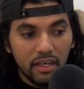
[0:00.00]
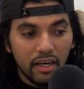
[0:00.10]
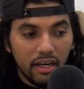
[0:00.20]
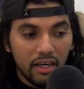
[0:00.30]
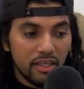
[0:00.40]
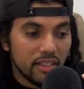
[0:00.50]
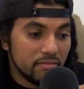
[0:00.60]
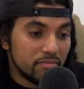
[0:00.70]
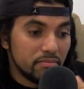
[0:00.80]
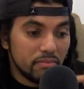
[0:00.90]

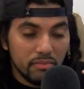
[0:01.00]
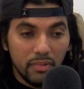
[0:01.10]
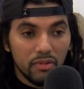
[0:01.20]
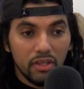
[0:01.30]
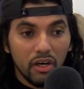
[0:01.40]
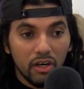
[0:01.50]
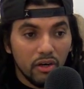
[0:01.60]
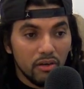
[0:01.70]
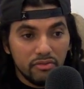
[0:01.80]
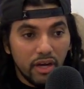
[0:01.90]

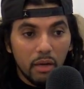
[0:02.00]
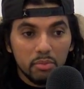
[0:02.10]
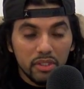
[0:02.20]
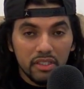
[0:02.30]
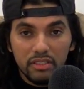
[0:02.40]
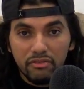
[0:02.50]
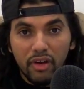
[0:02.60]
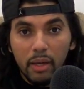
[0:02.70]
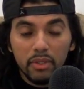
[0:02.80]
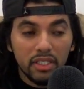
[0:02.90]
love, happiness,
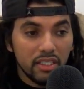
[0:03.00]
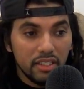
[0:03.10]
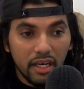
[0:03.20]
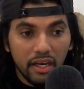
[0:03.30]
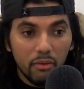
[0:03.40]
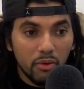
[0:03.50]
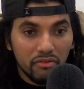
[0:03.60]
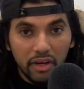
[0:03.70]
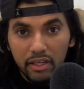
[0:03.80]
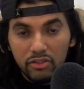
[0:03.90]
family, and I want
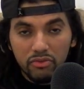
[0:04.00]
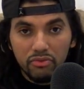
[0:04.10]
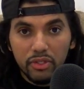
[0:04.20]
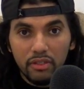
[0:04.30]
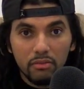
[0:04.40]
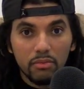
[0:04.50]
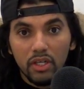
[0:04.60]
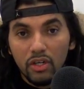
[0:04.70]
financial freedom.